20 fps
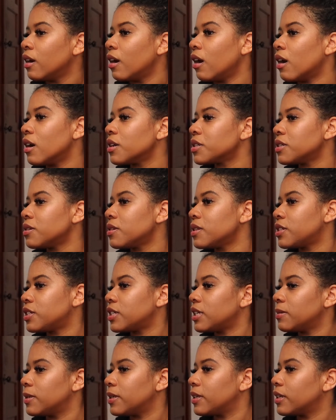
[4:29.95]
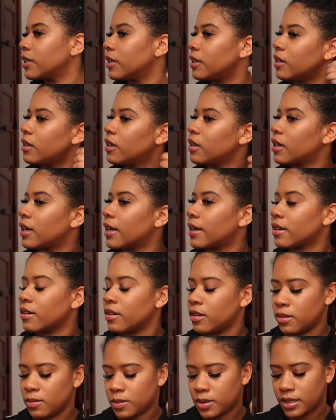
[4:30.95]
Also, the shea butter kind of
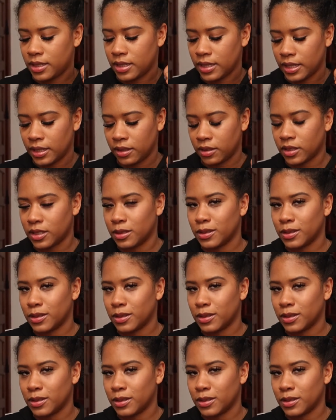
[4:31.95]
helps detangle